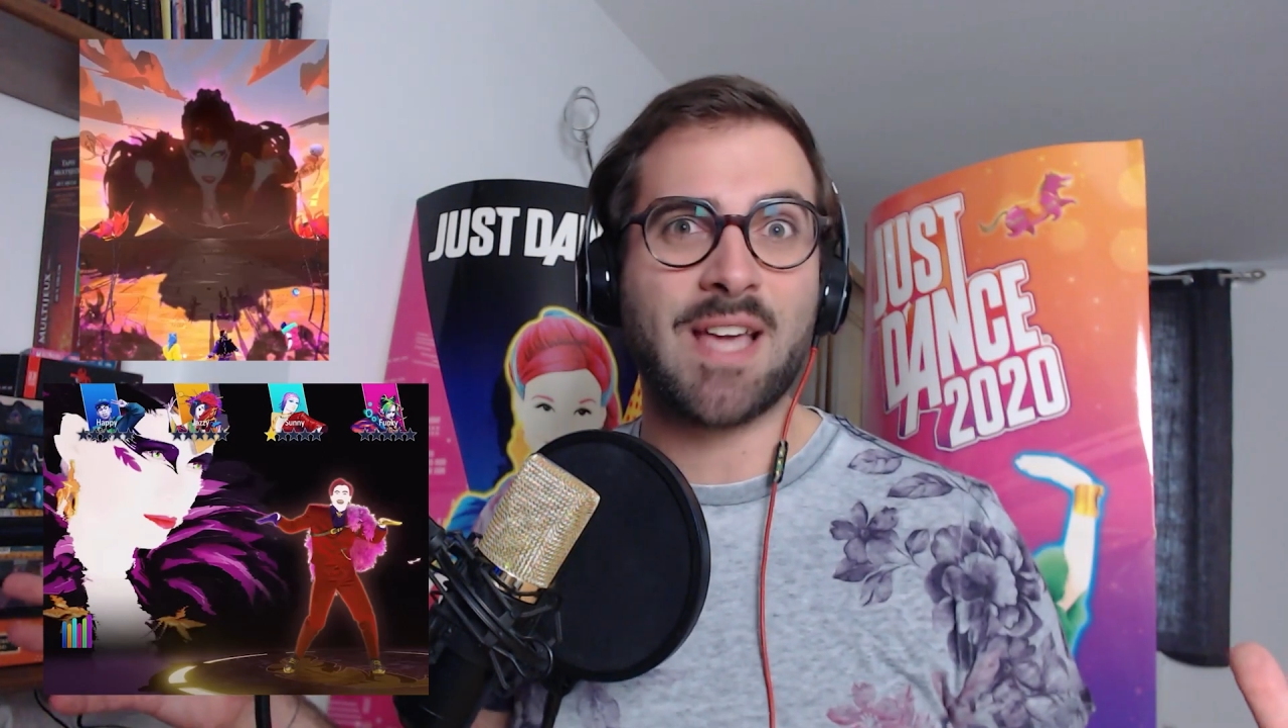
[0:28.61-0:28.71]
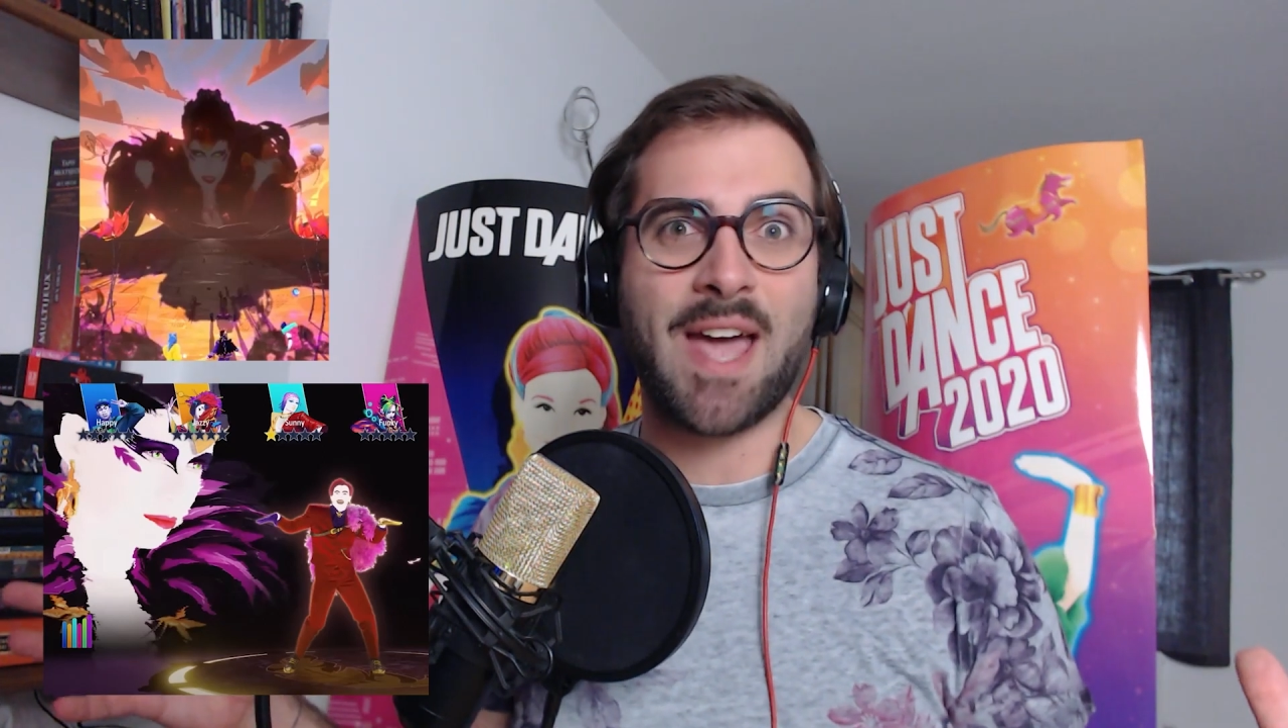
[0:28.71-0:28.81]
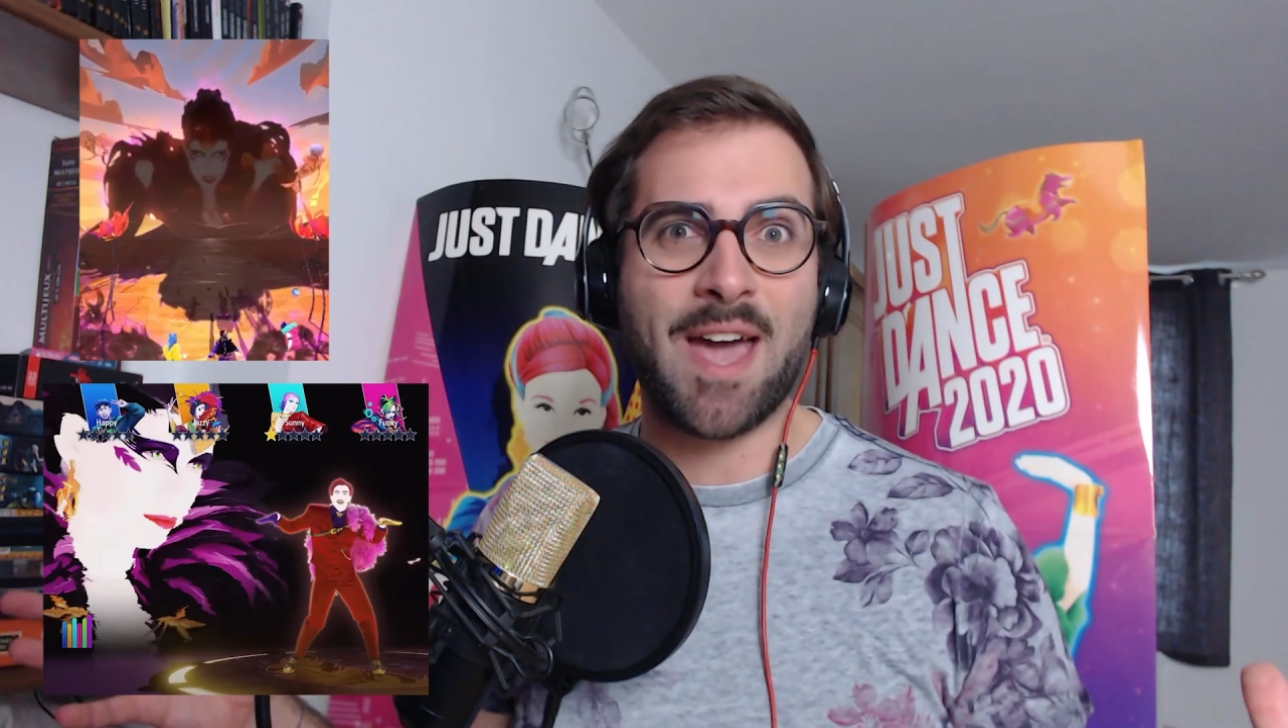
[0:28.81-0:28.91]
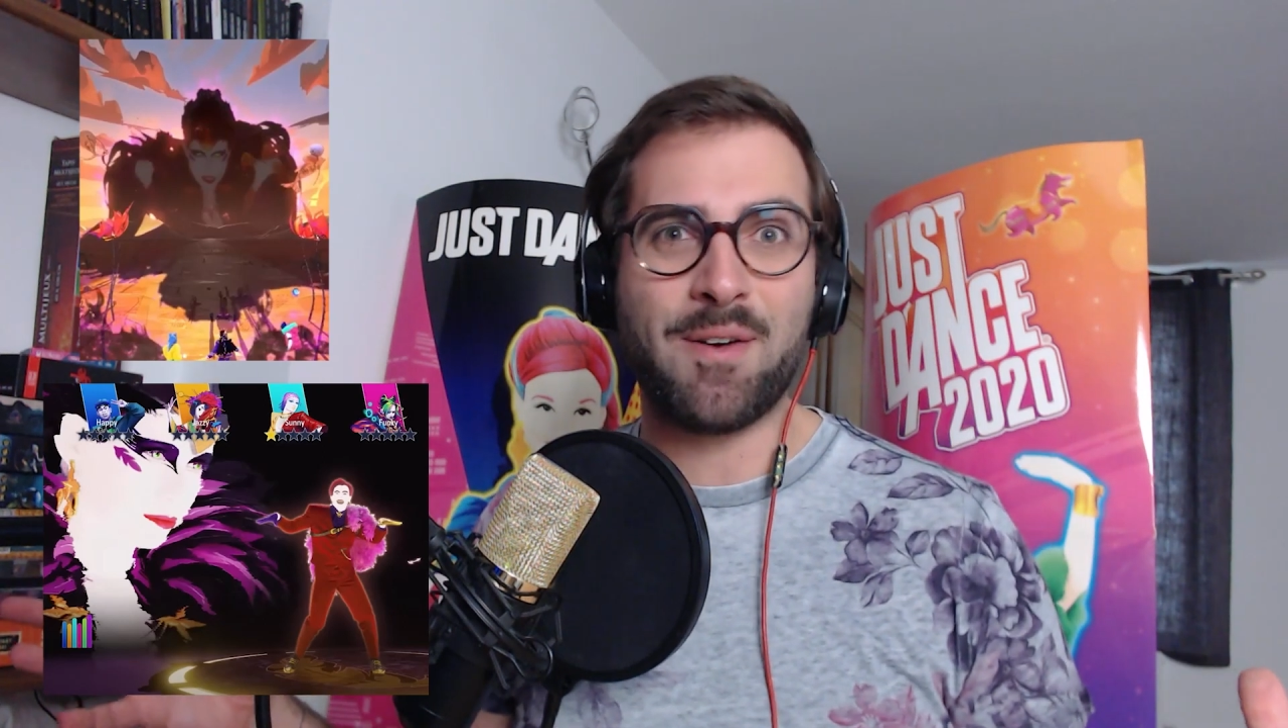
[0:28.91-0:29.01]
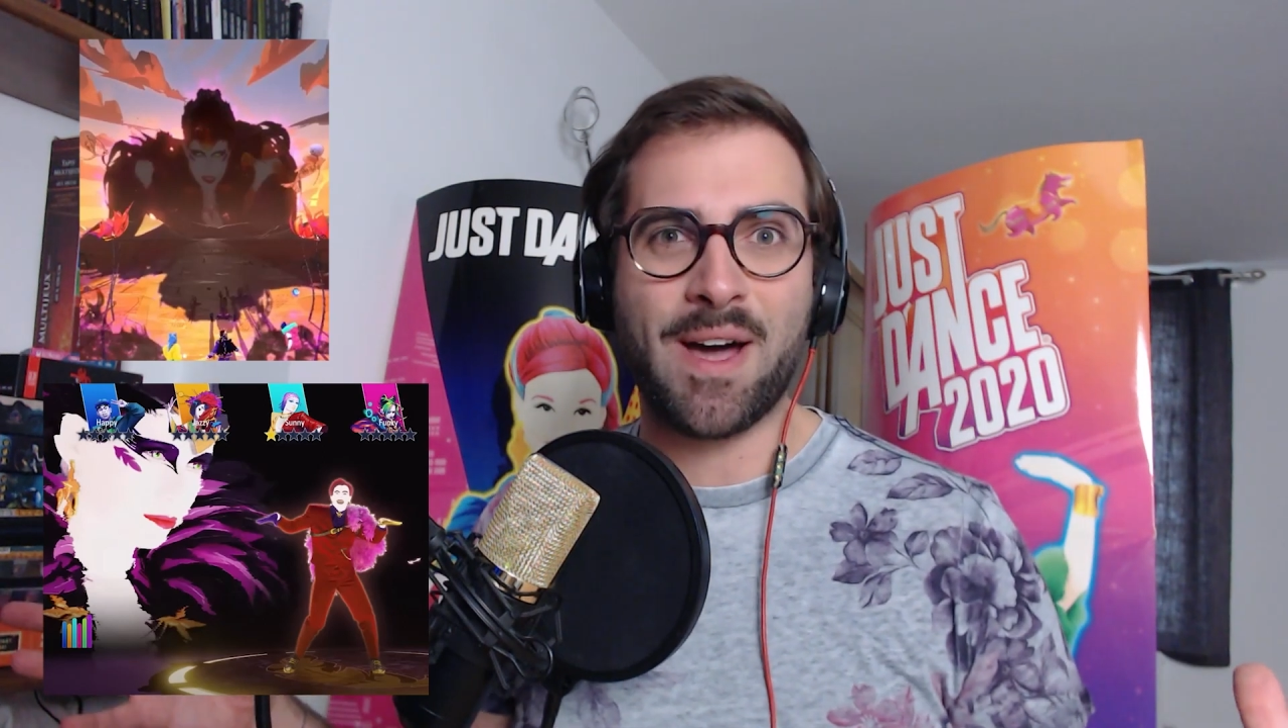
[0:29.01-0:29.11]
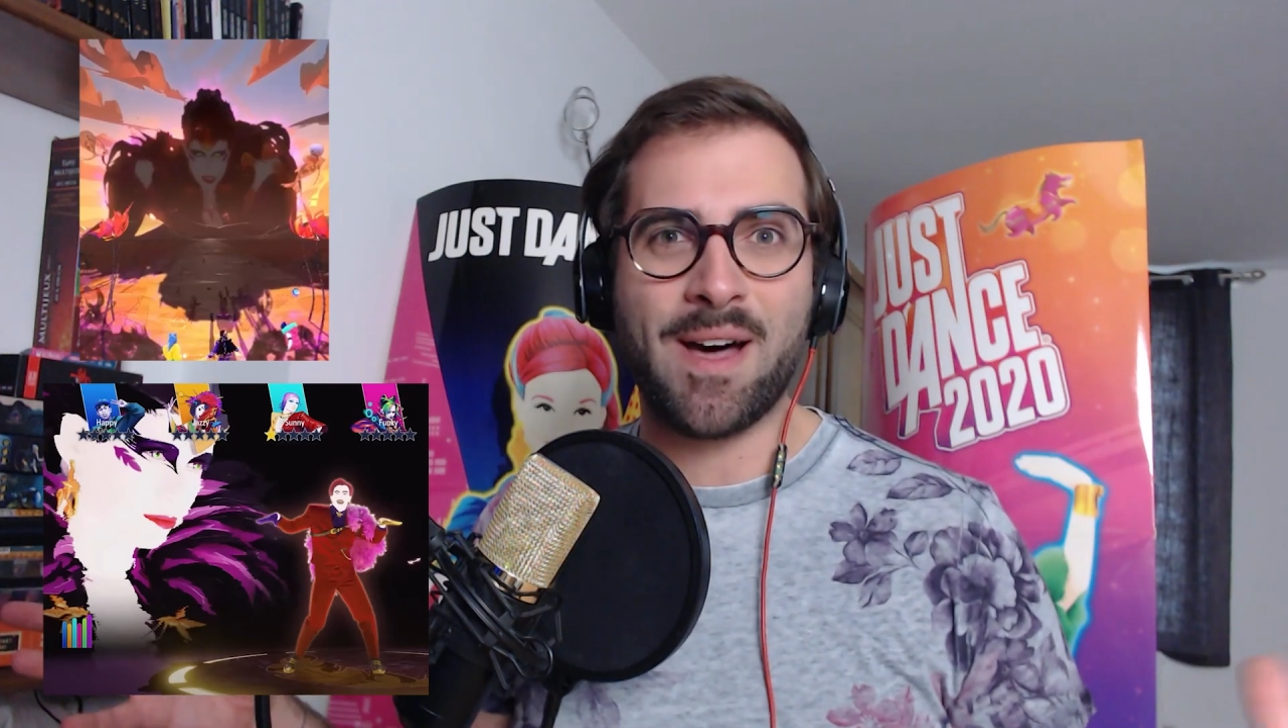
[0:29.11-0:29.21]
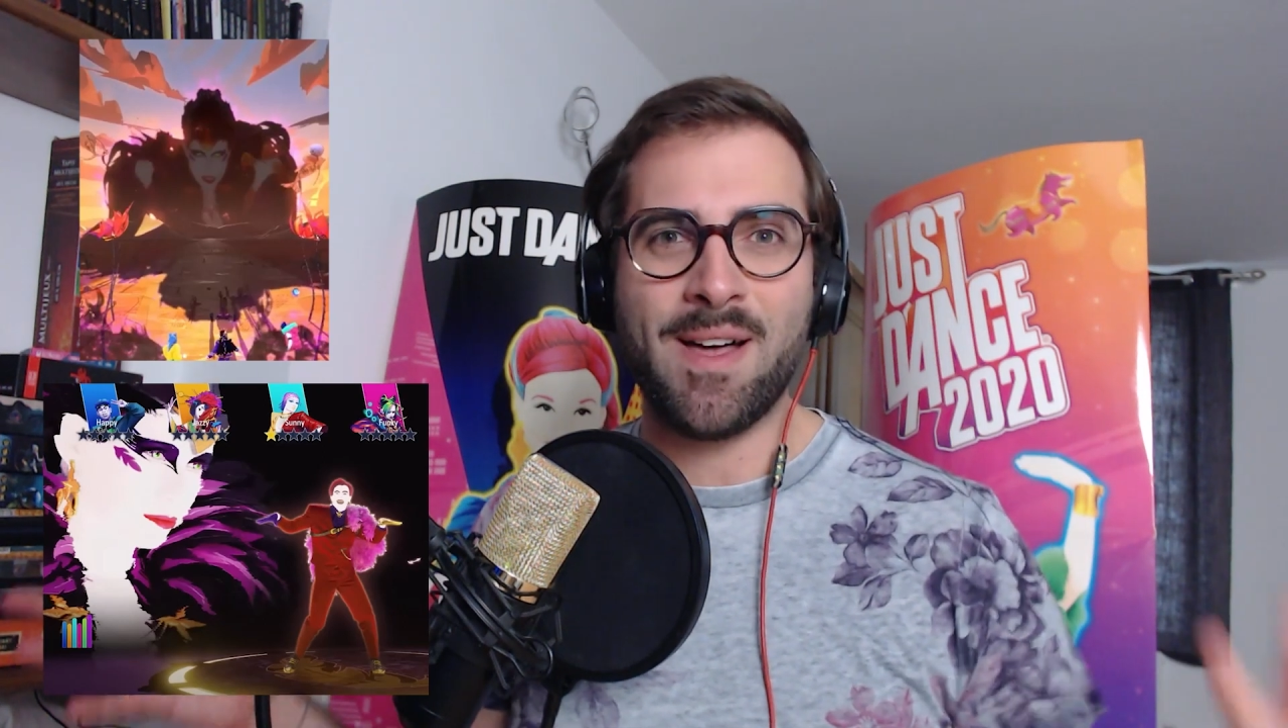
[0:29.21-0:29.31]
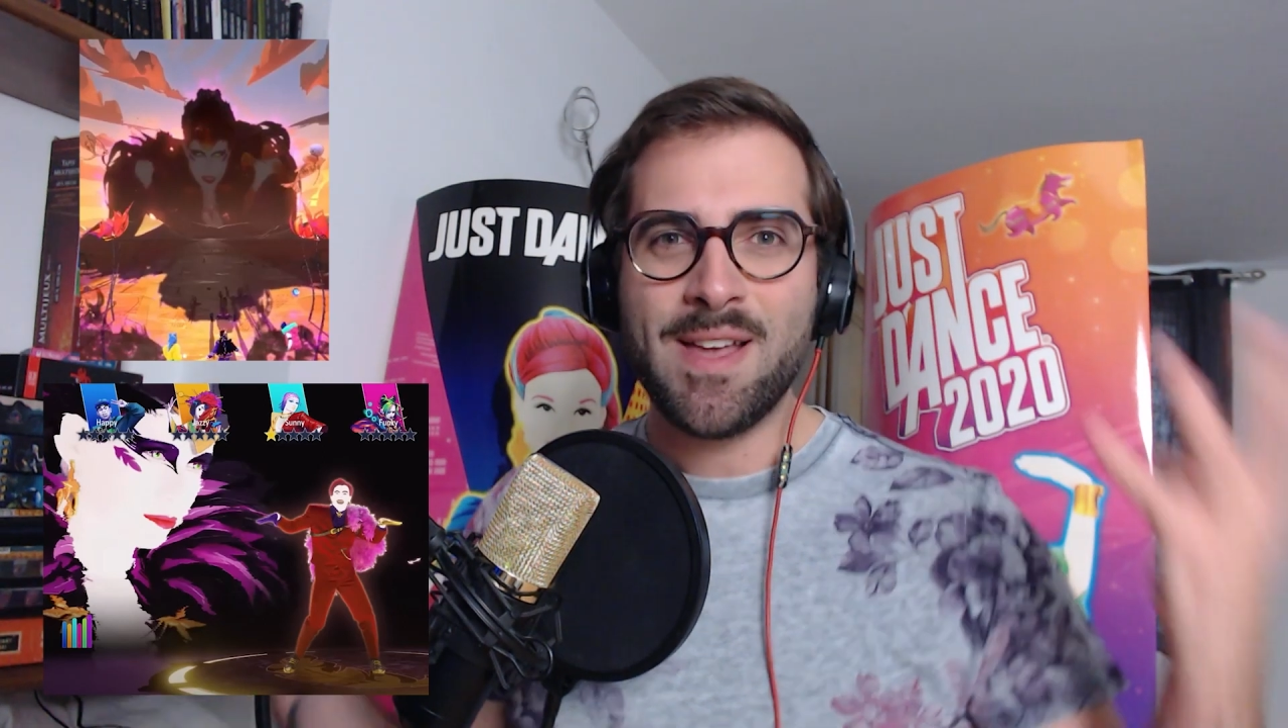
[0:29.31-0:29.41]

era.